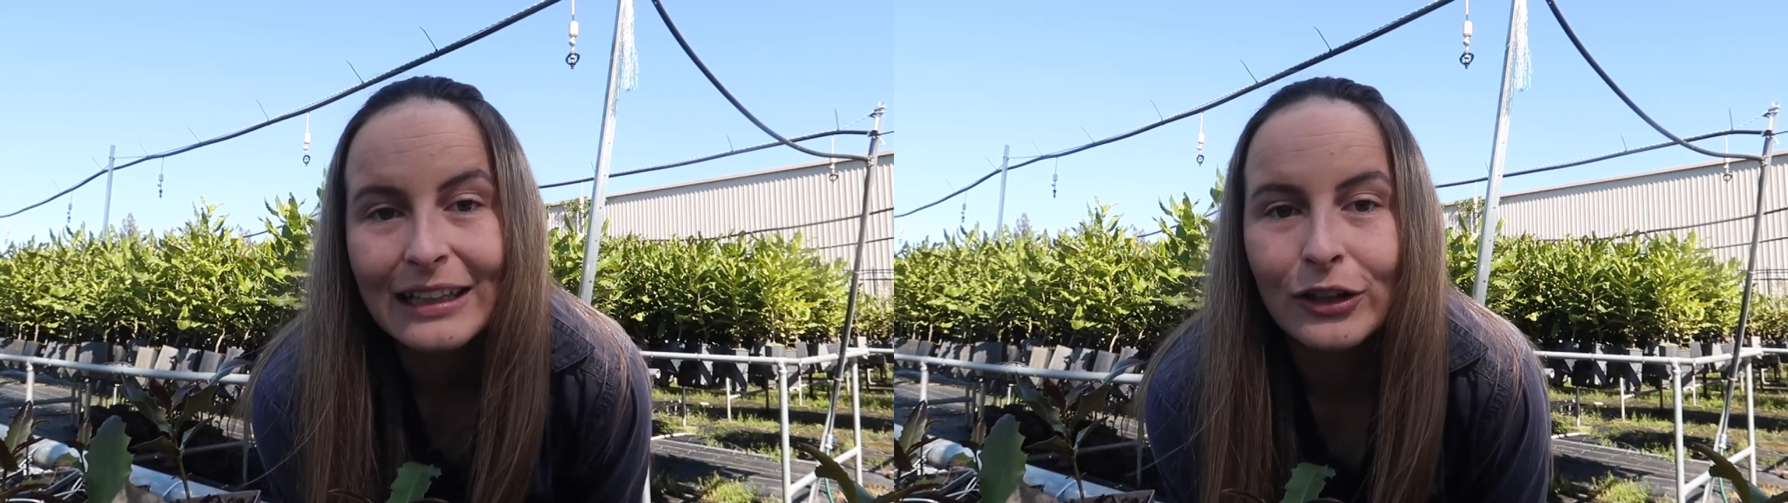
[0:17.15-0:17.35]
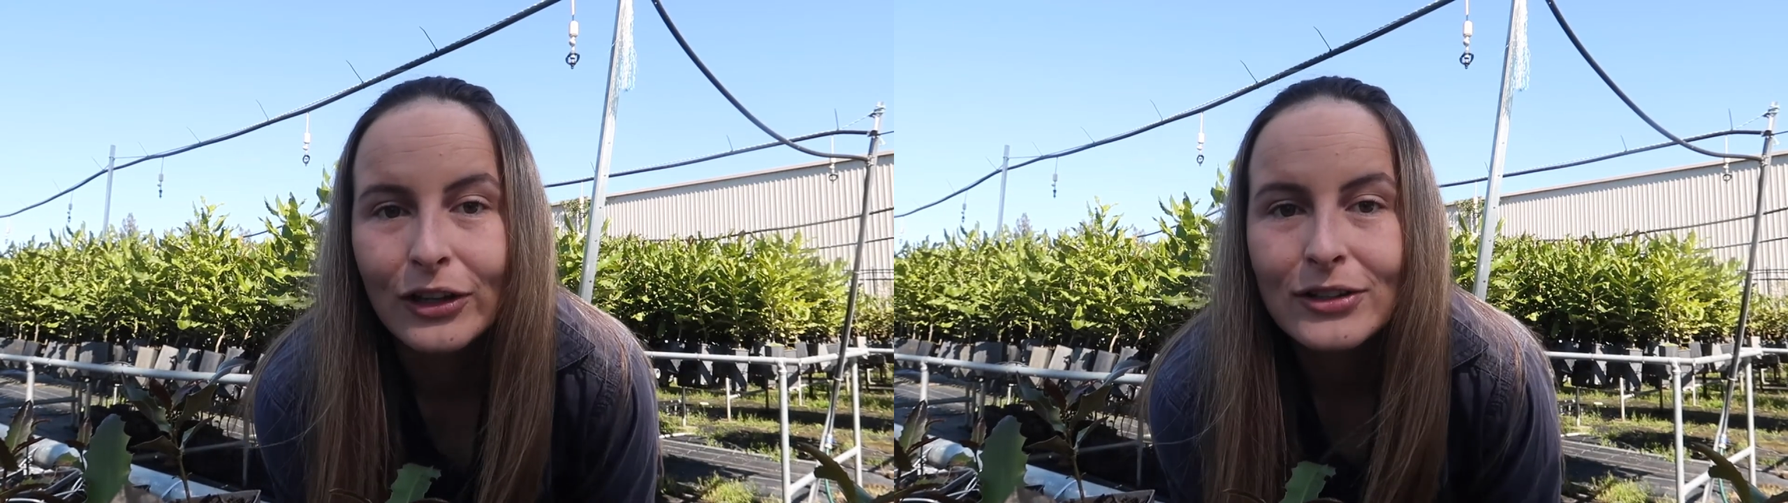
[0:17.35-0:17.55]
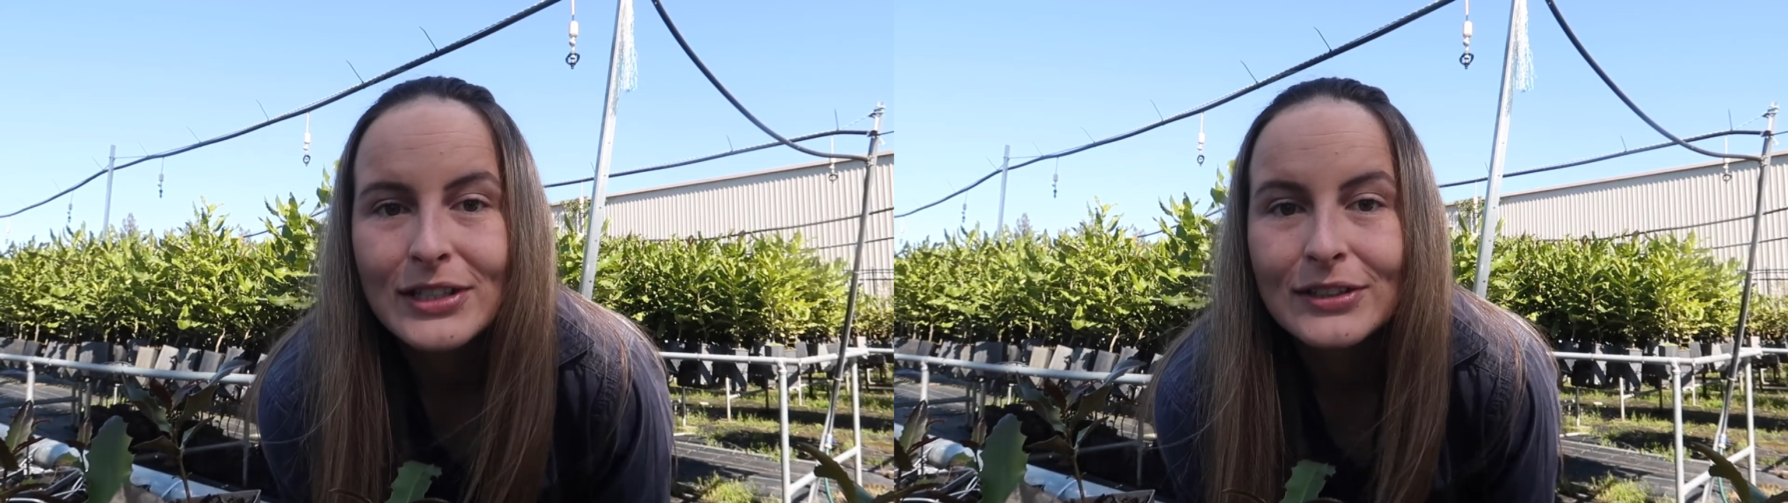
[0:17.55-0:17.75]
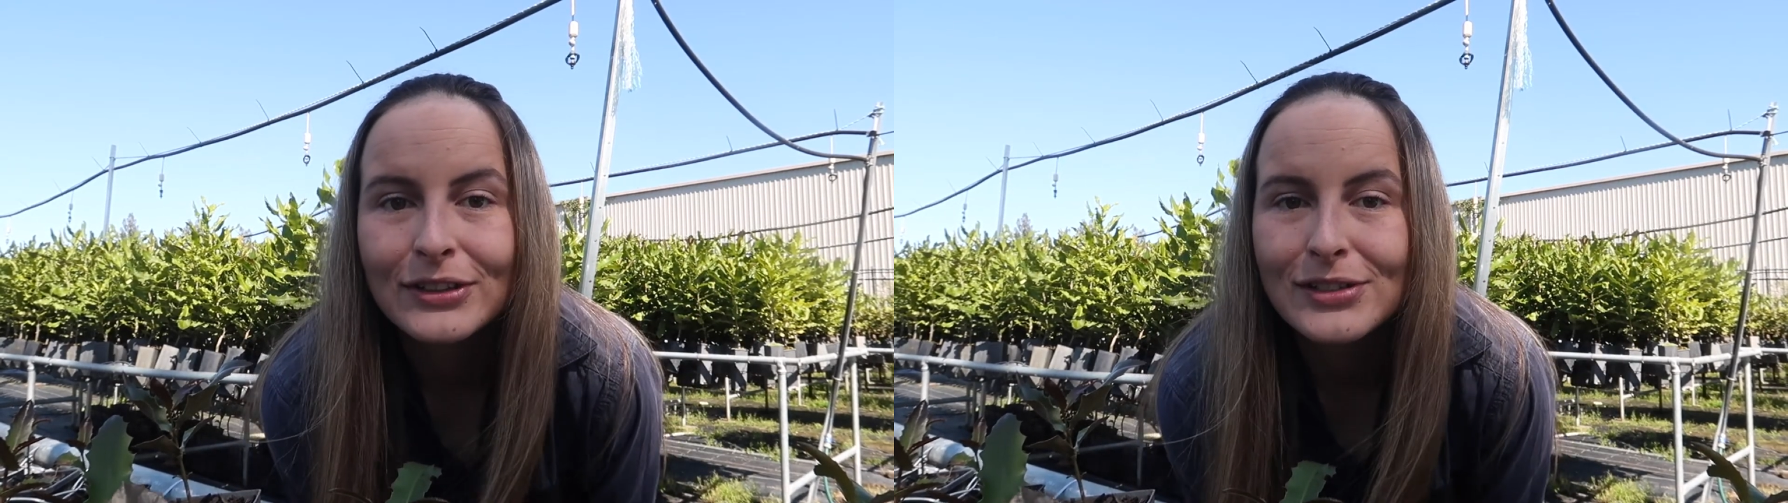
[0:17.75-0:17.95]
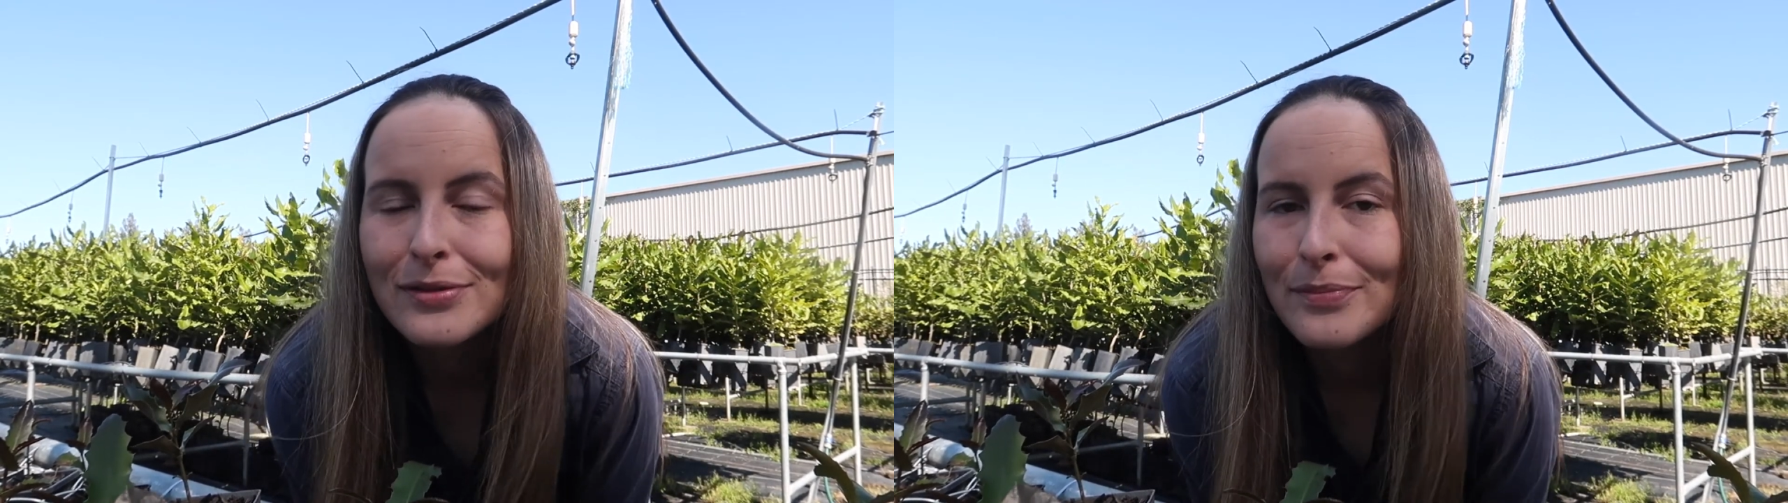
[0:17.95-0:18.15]
lots and
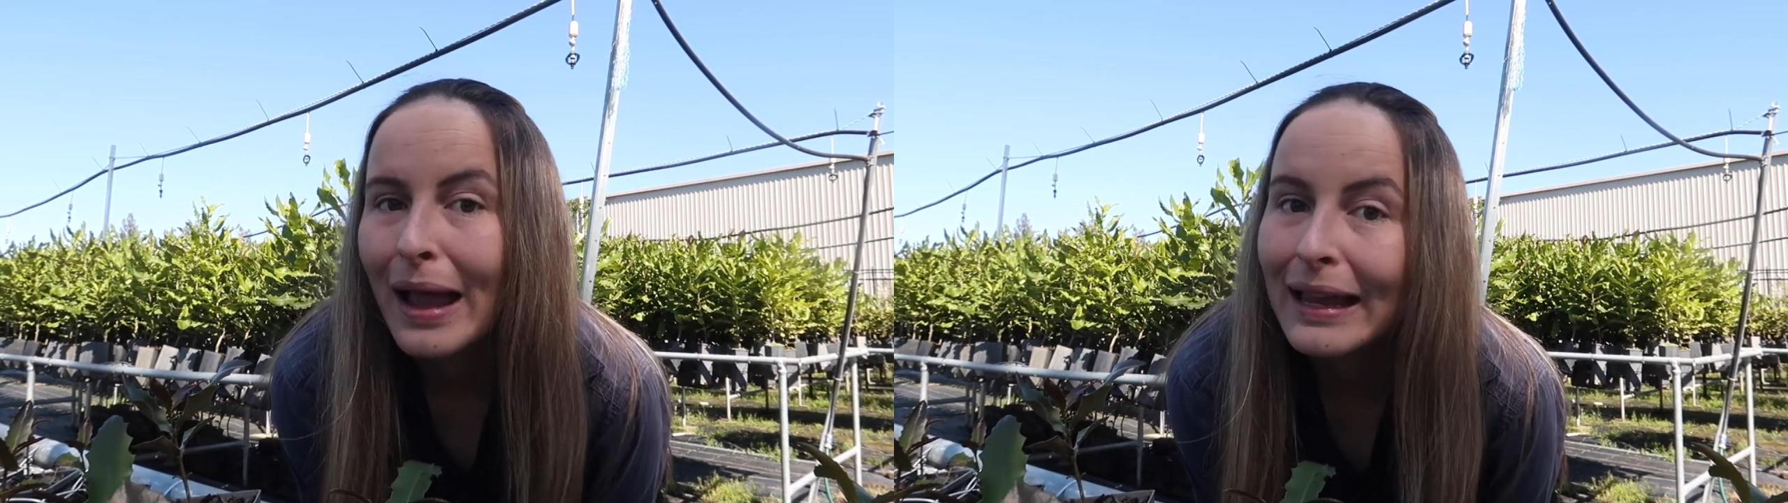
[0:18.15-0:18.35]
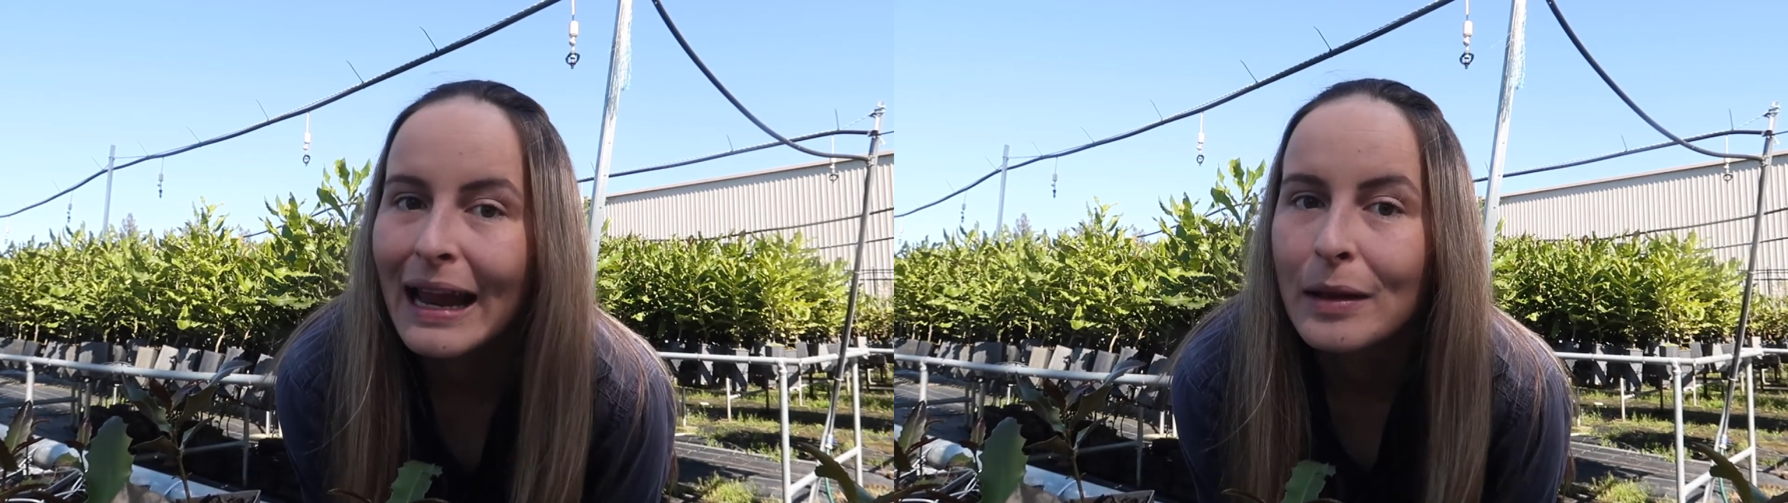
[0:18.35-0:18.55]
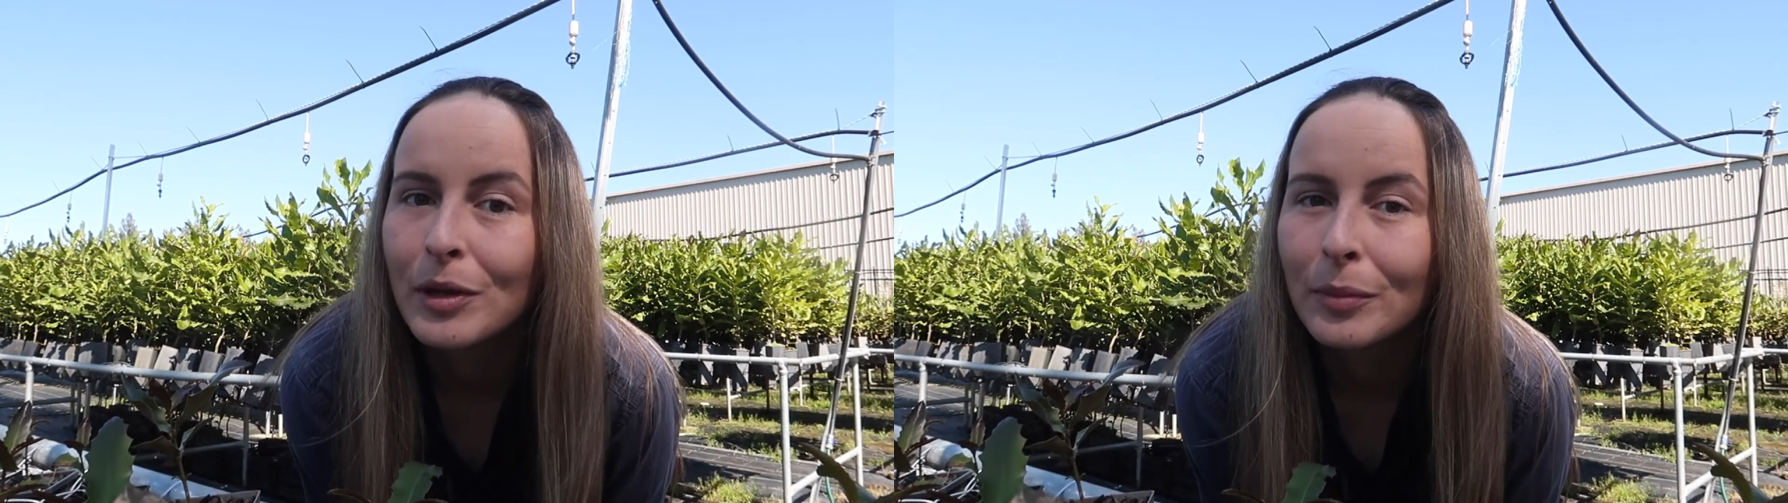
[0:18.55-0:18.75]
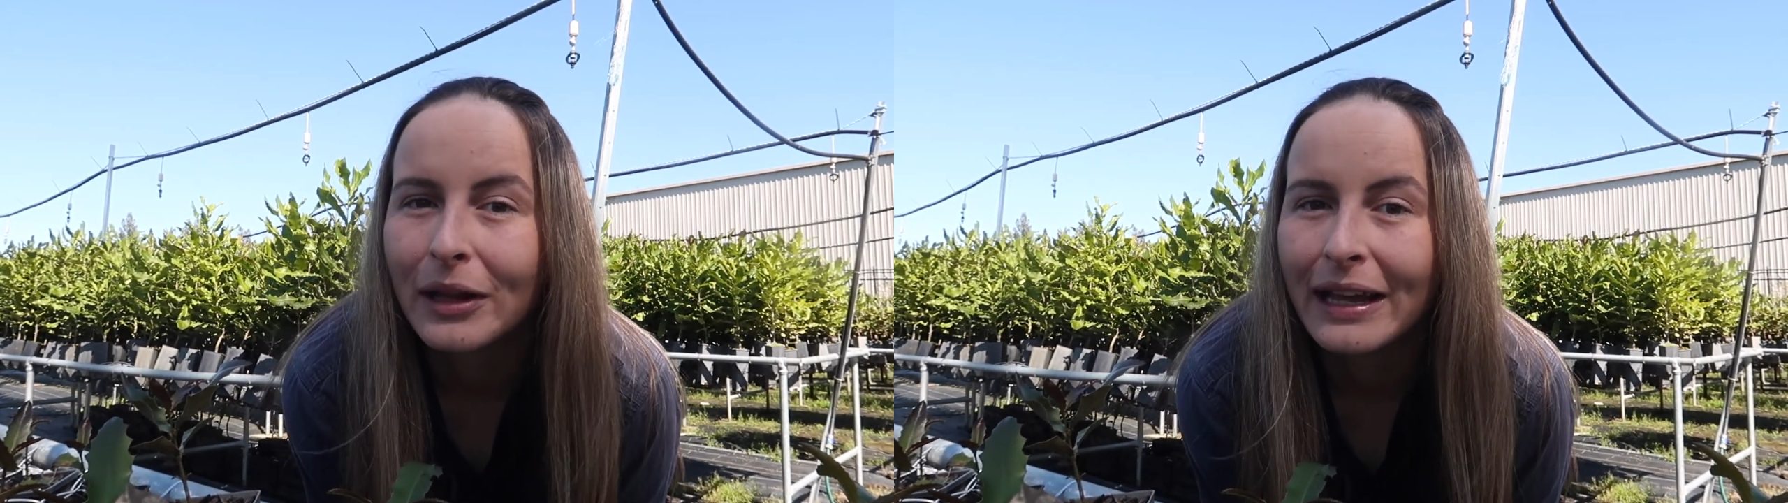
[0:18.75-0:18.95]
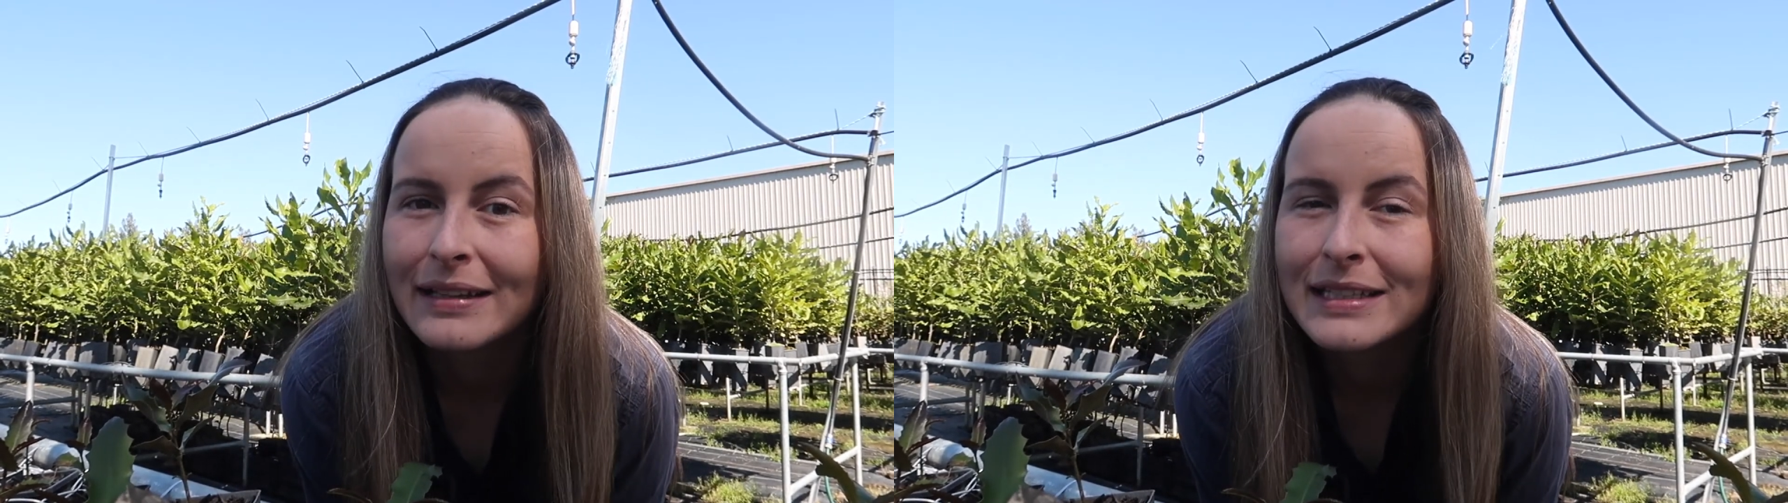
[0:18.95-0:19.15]
lots of macadamia
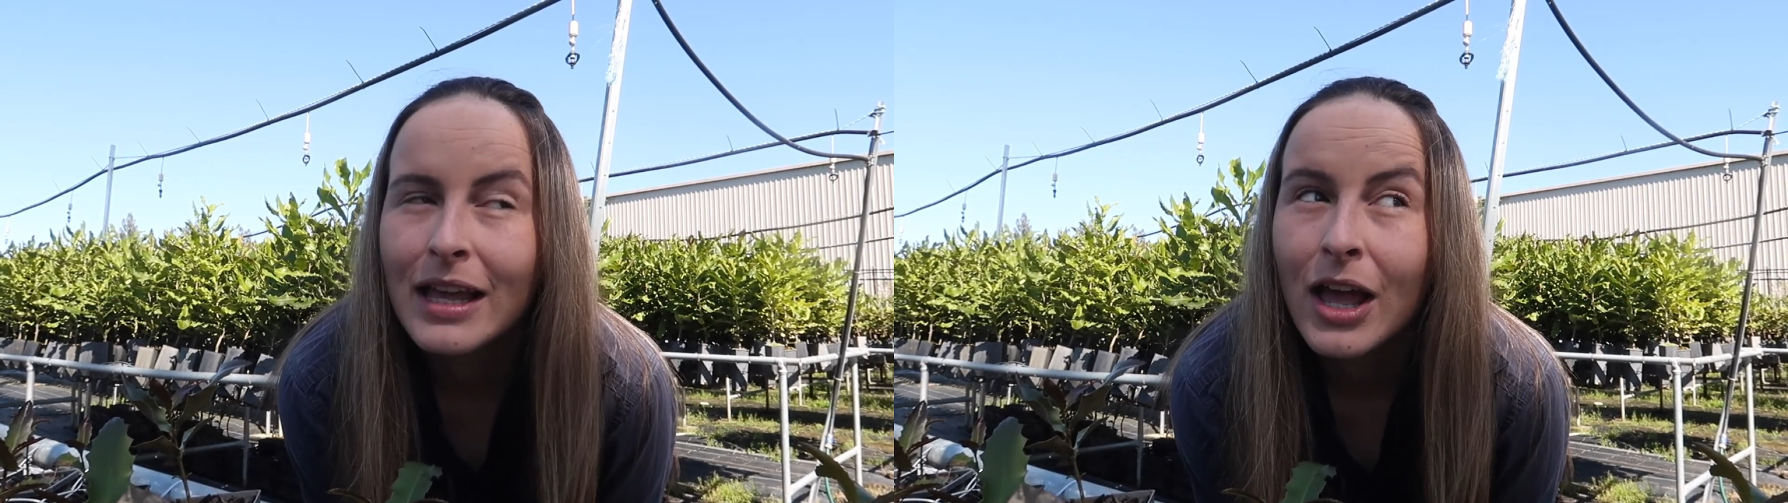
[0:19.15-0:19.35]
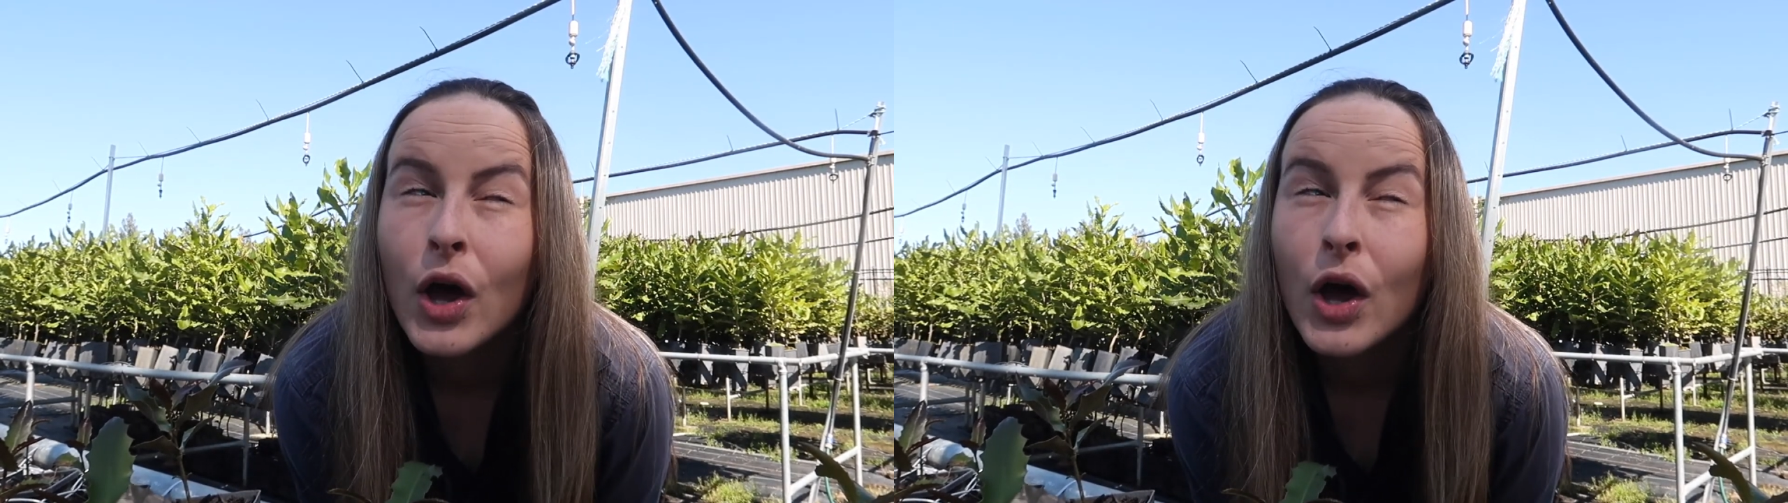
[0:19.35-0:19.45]
plants,